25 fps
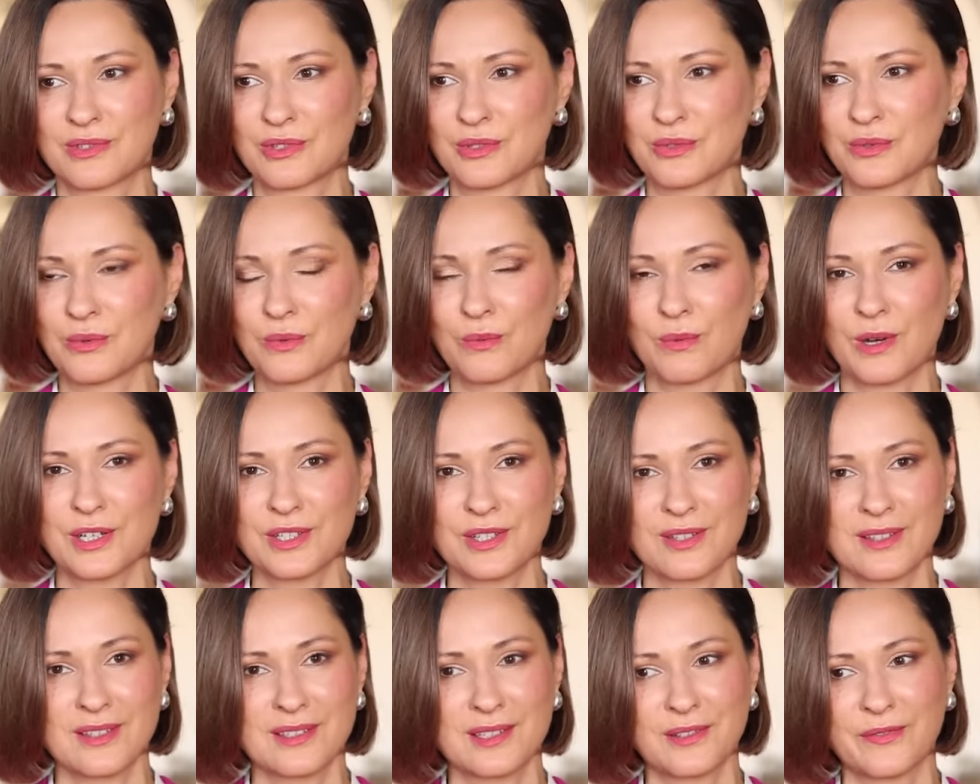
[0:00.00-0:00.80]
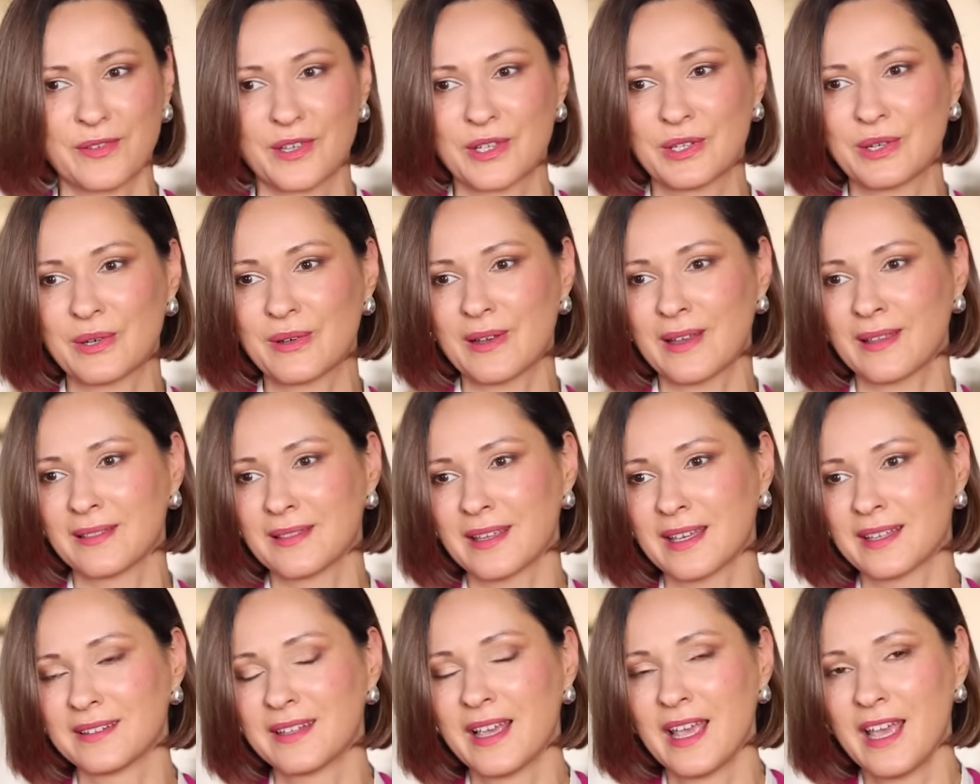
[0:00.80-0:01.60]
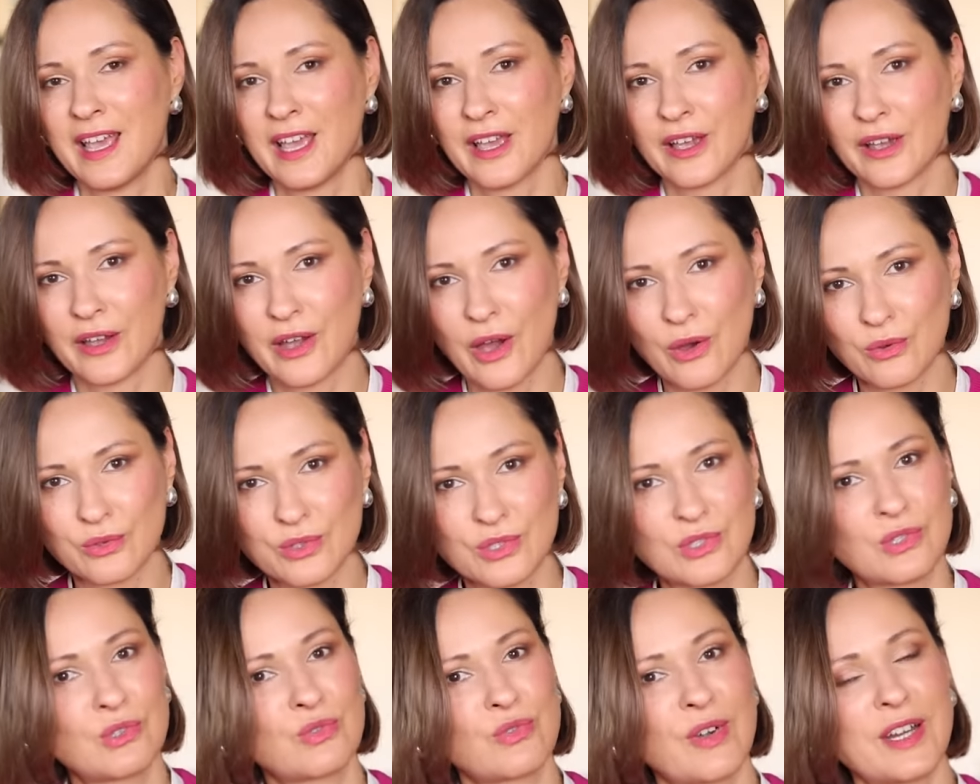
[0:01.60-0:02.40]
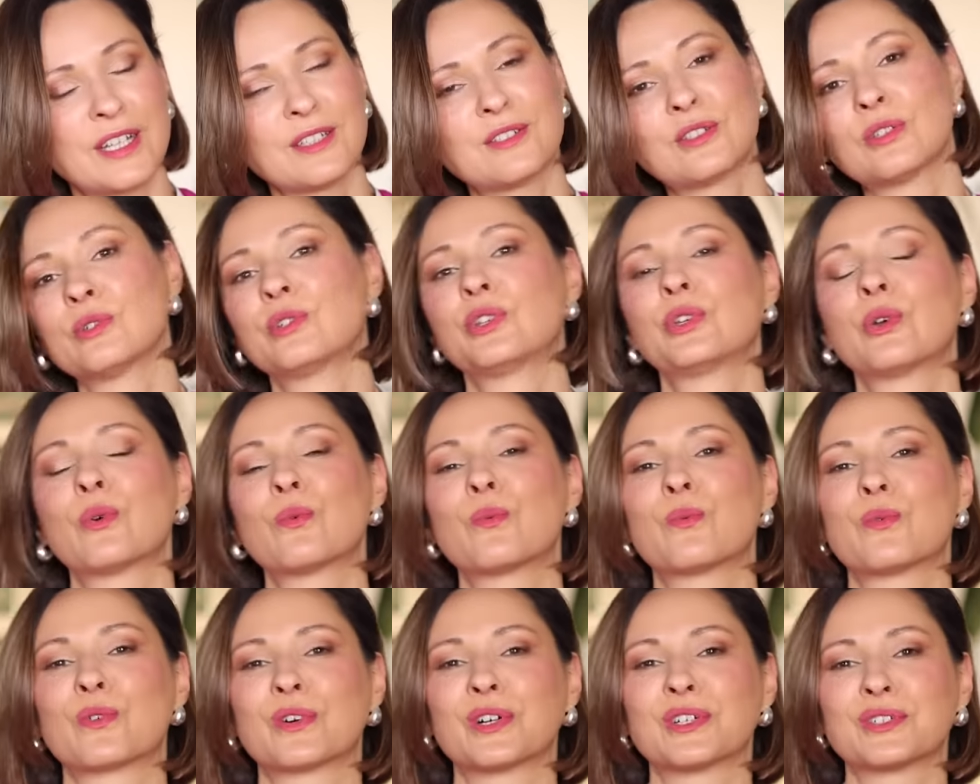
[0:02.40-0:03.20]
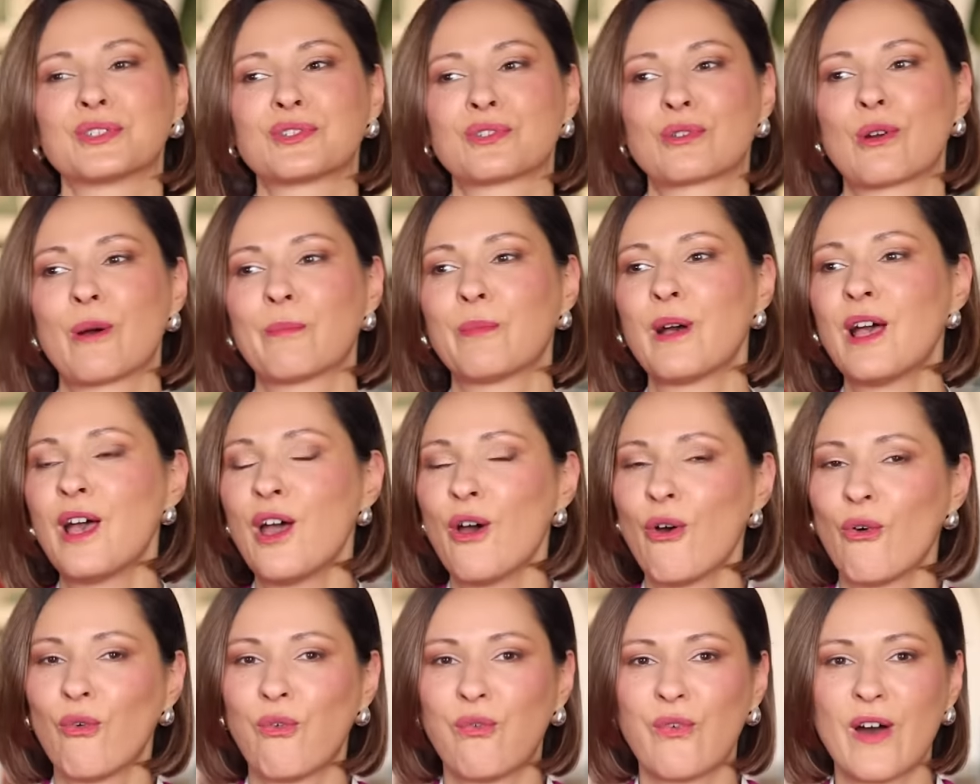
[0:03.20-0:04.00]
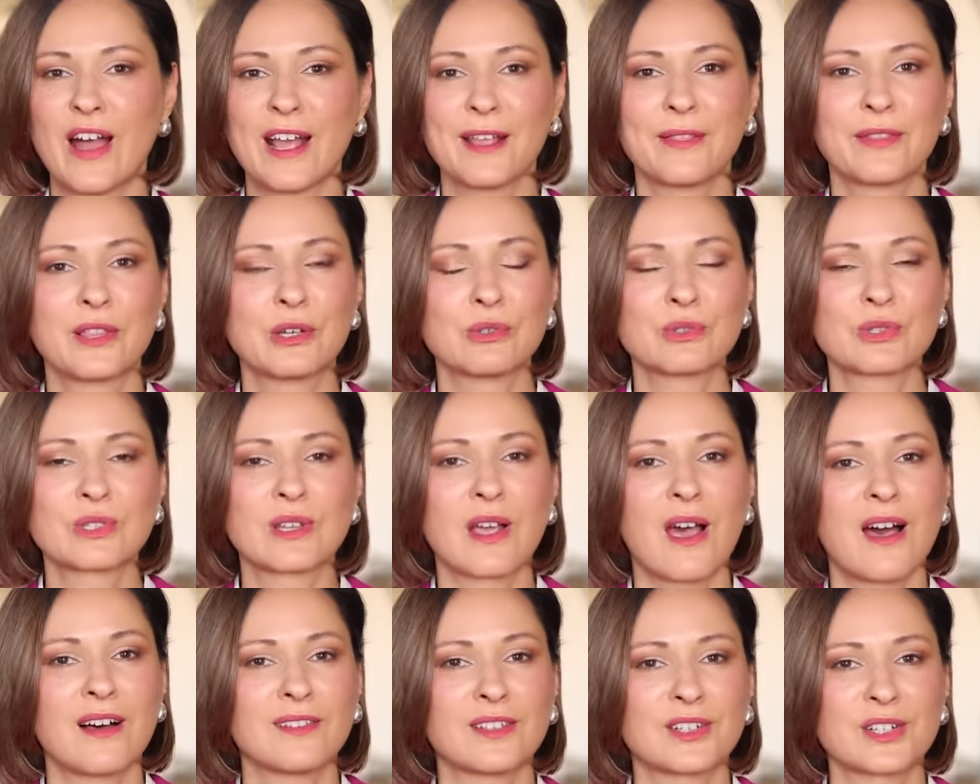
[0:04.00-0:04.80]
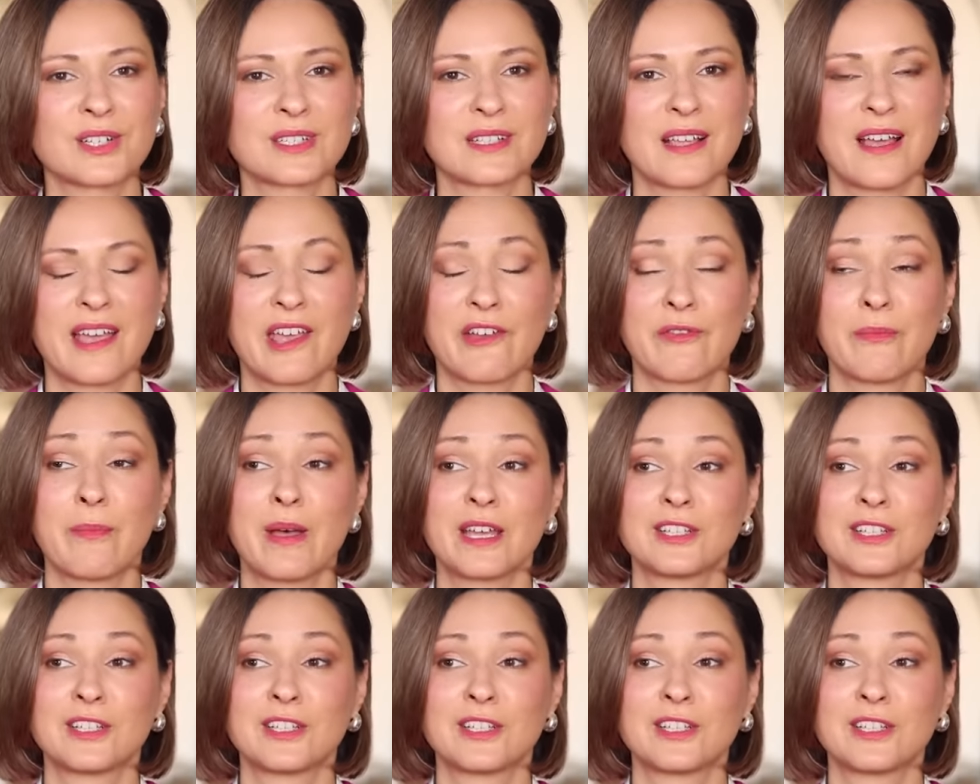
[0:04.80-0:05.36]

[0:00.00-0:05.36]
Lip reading: to watch this video and then go straight to your wardrobe, find those colors I have